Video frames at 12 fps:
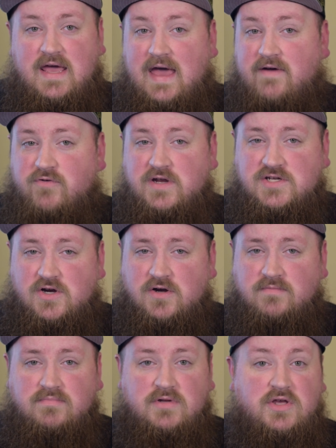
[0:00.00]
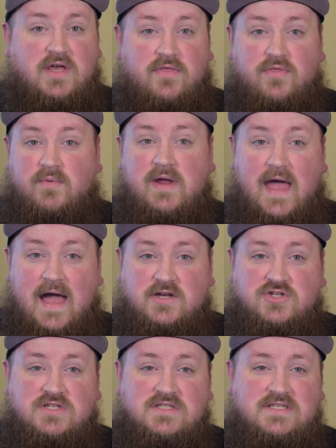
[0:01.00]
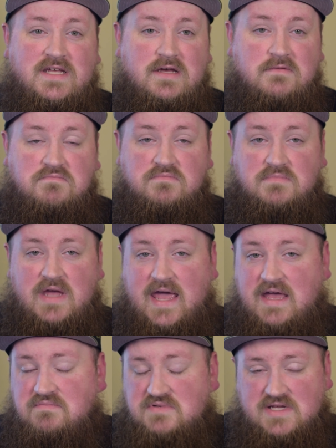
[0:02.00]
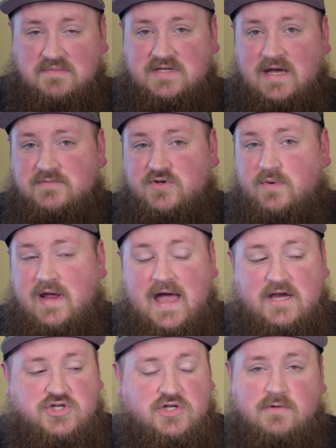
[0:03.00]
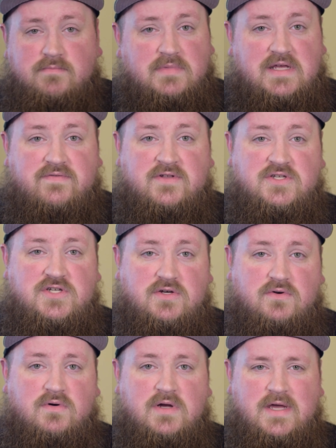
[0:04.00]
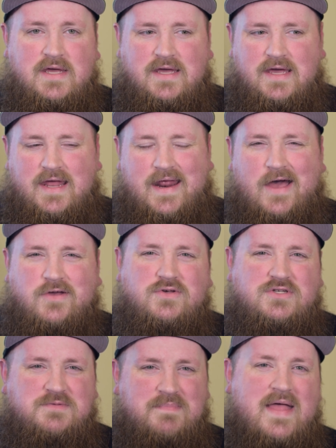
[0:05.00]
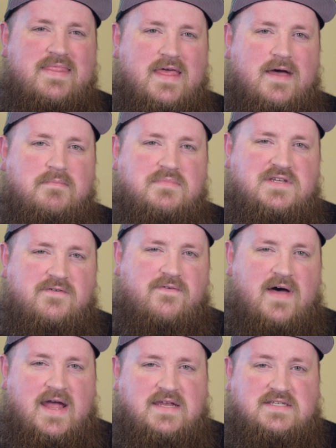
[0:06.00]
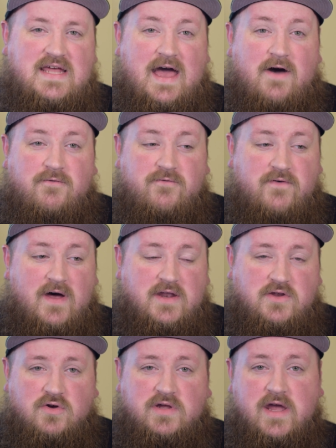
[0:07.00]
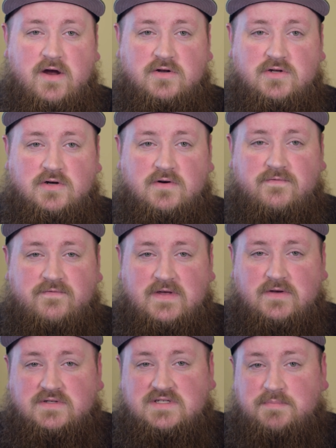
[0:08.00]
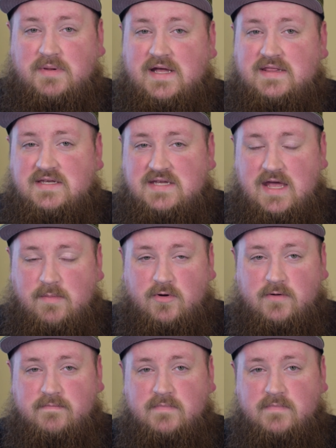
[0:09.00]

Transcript: Every turn, you get 3 actions, and sometimes a reaction or even 2. And how you spend them defines how fun your character feels to play at the table.